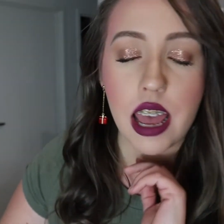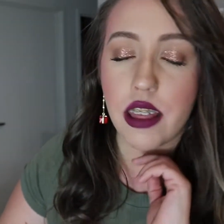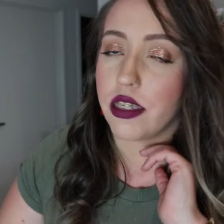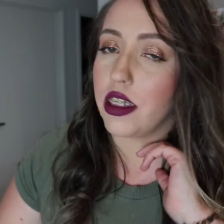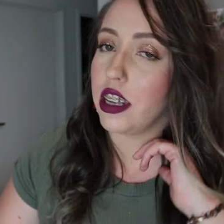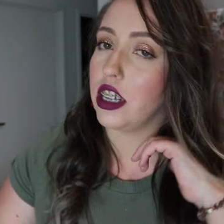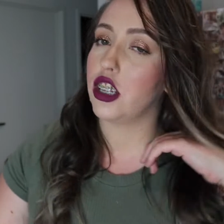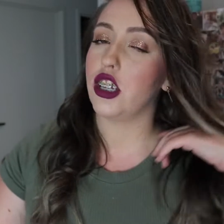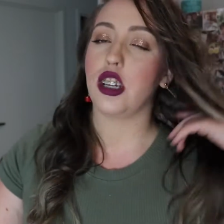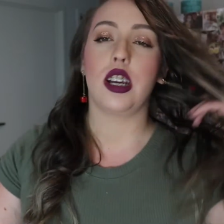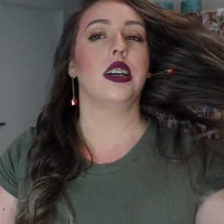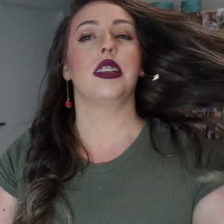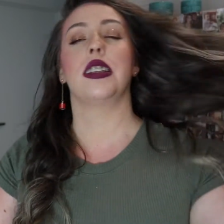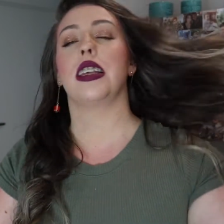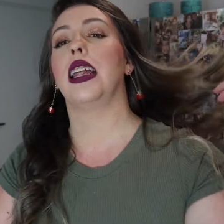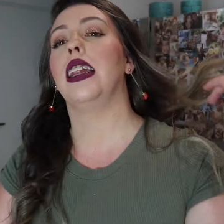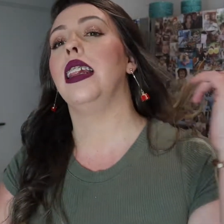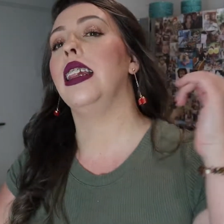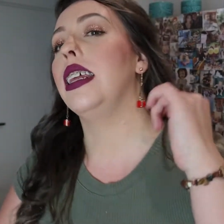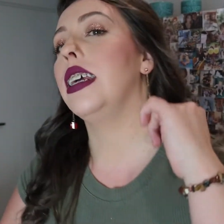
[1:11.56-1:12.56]
They're just
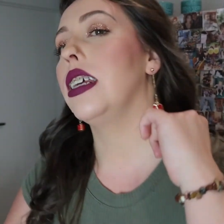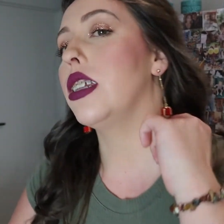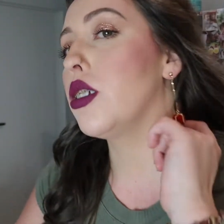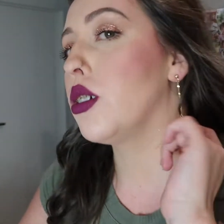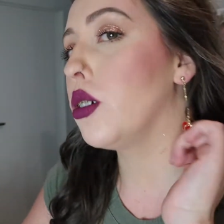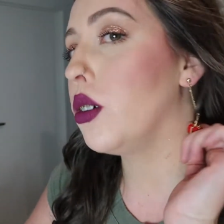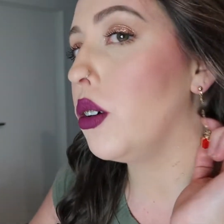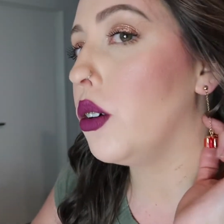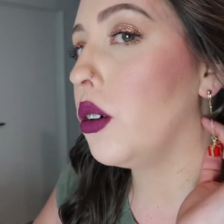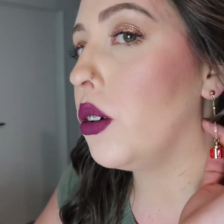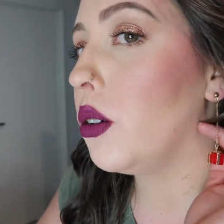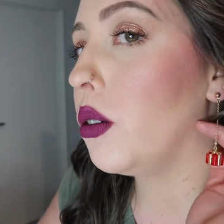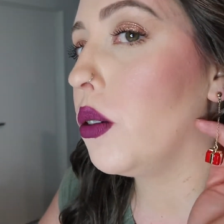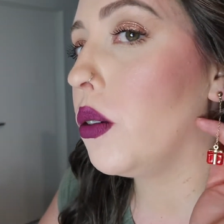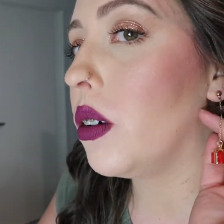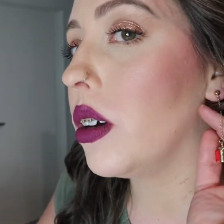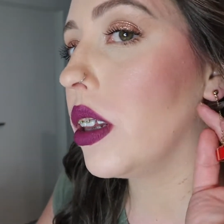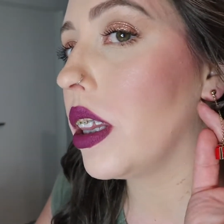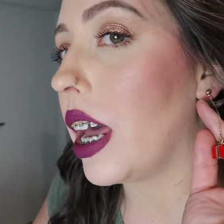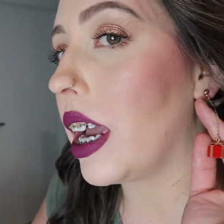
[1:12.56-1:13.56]

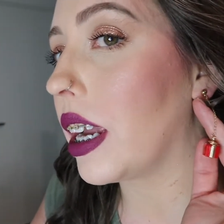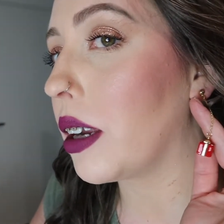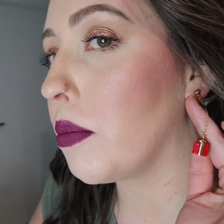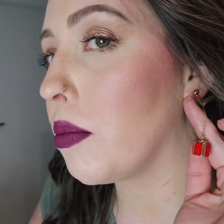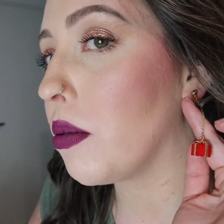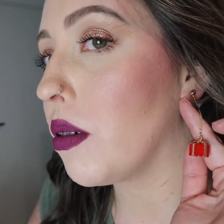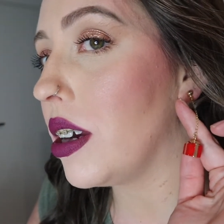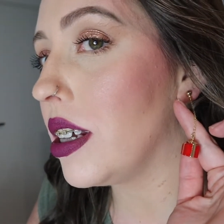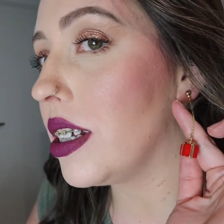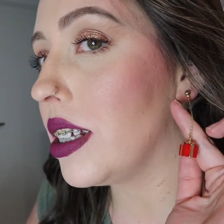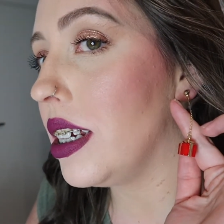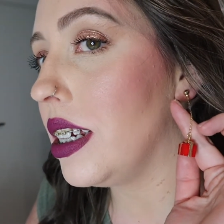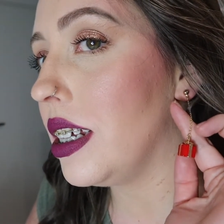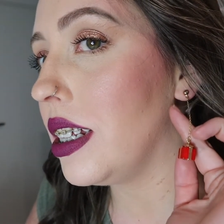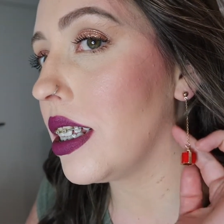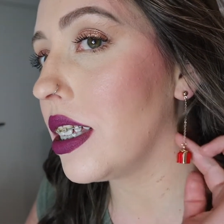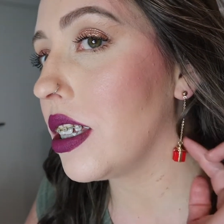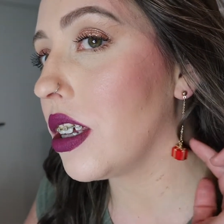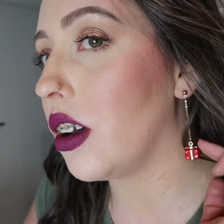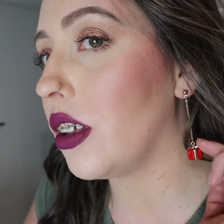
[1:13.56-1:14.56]
little like
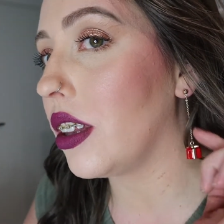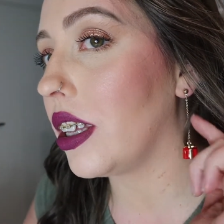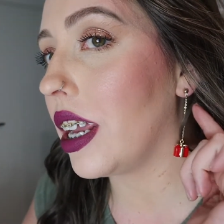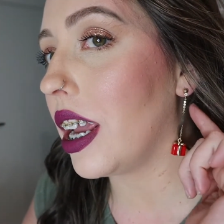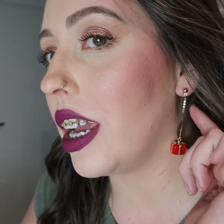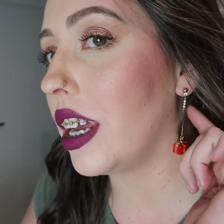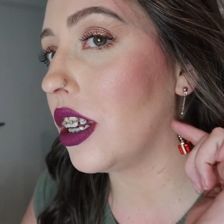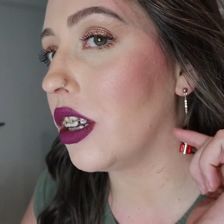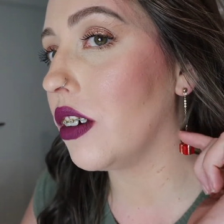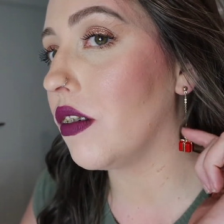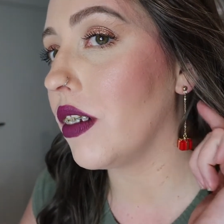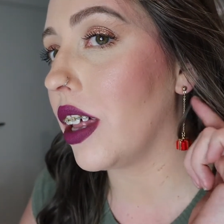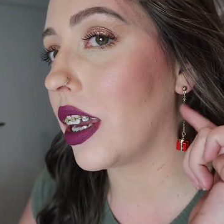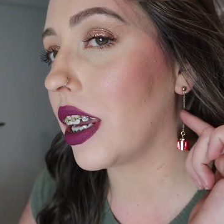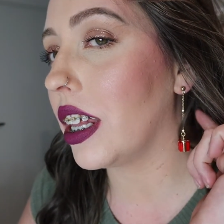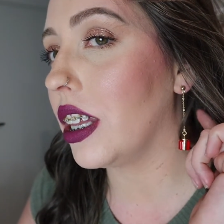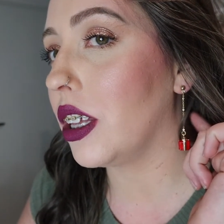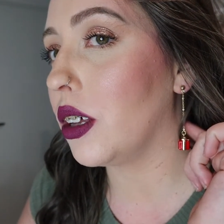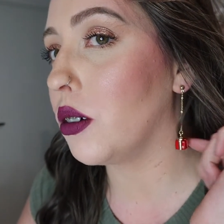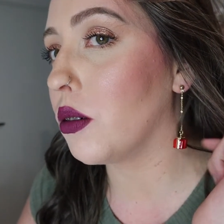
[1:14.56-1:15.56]
presents on the end of like
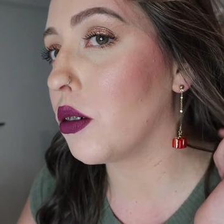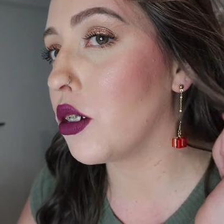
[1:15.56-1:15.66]
a little